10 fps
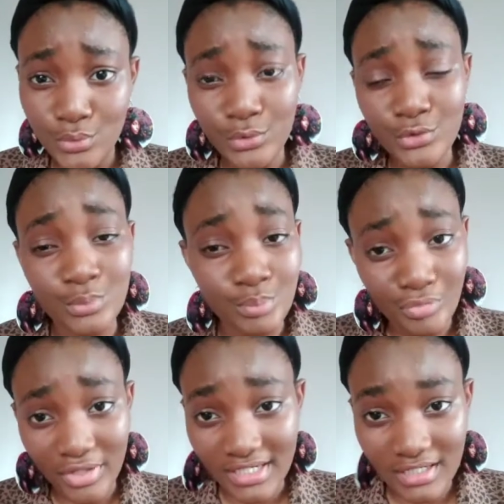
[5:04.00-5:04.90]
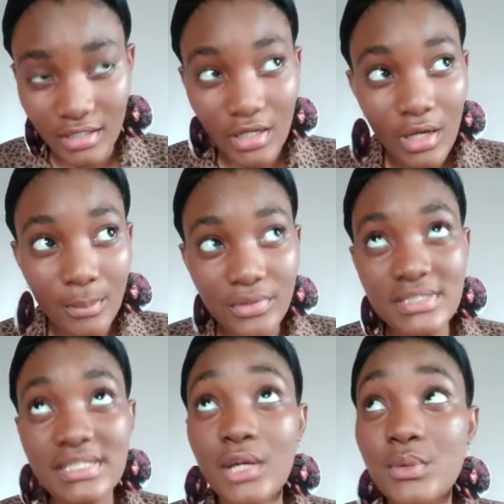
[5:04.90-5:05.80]
want to break.
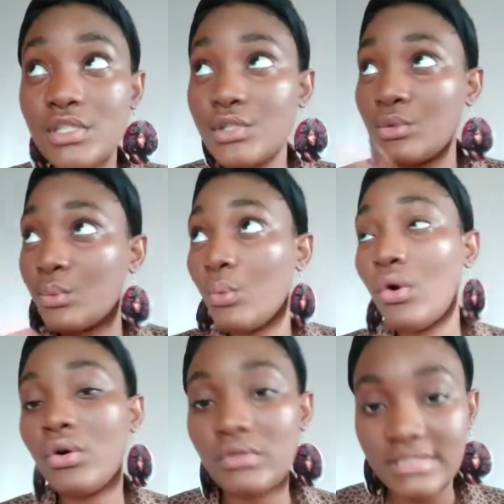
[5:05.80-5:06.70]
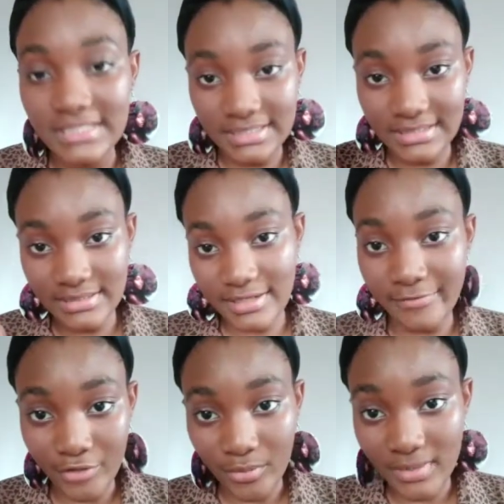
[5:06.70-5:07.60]
Plus now it's in the world,
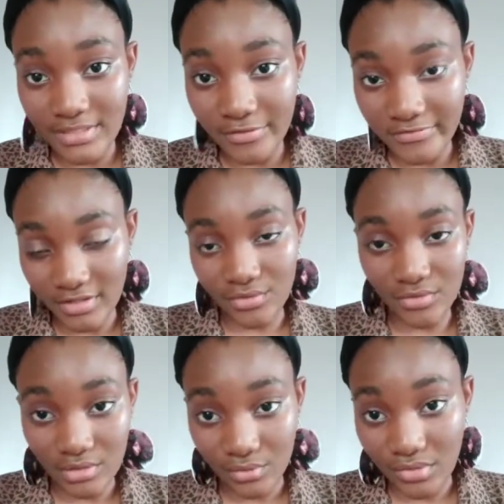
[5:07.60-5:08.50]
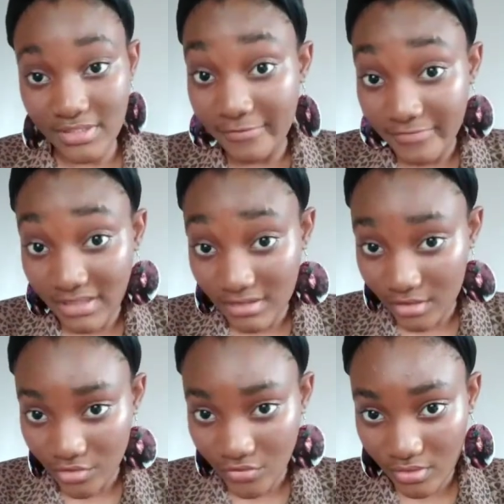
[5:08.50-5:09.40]
environmental factors are going to affect the
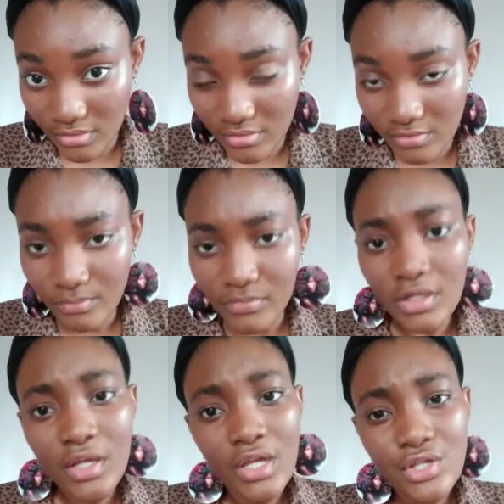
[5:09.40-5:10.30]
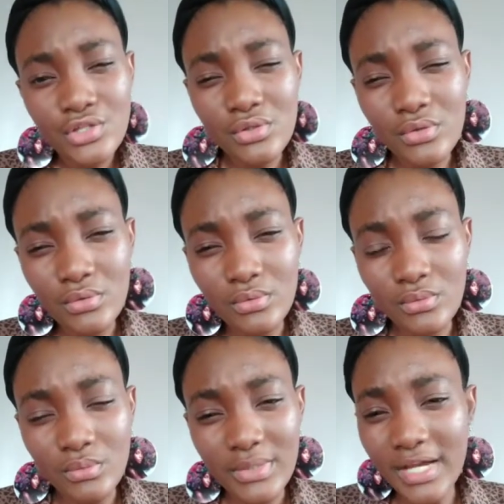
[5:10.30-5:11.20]
hair strands. So
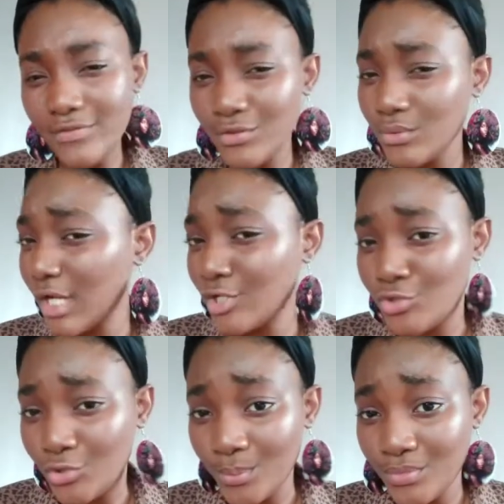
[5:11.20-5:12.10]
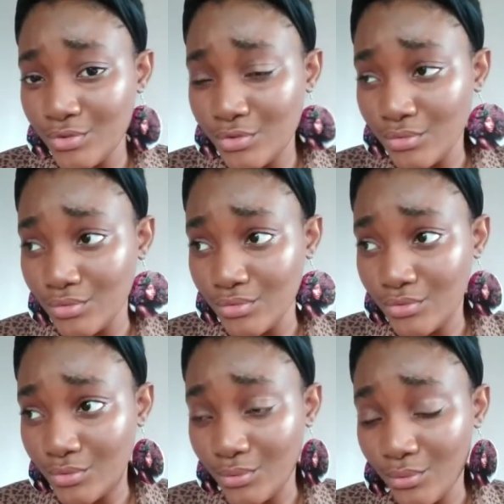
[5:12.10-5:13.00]
we have to do our job to,
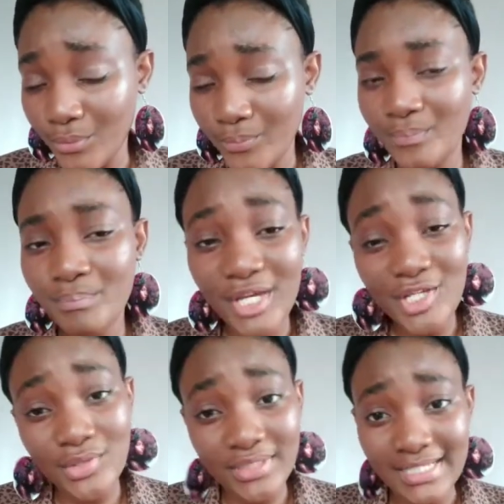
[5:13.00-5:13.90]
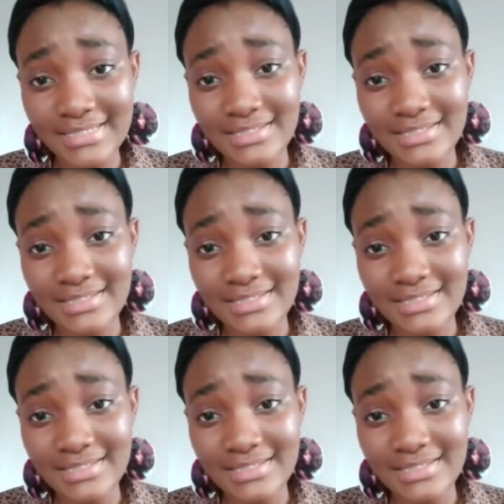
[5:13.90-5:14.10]
make sure that